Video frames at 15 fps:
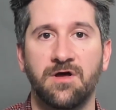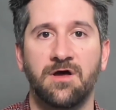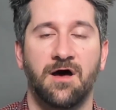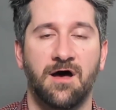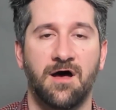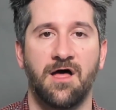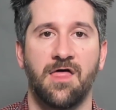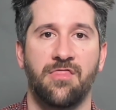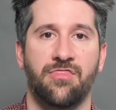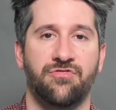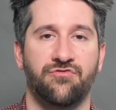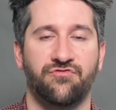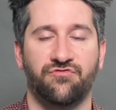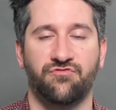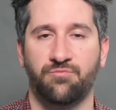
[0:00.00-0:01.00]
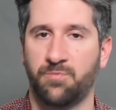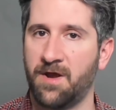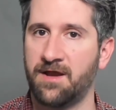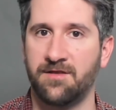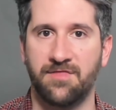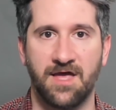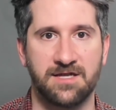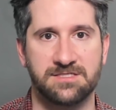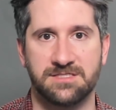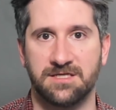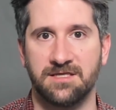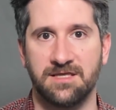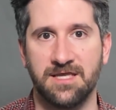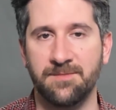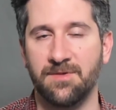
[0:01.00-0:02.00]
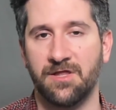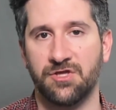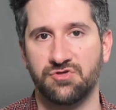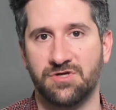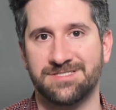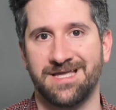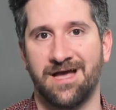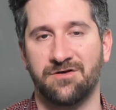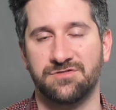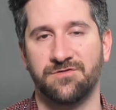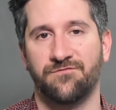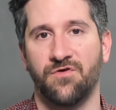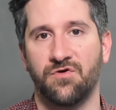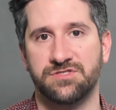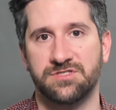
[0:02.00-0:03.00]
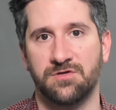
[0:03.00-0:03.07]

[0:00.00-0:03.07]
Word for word: Uh, spread that email address out to folks,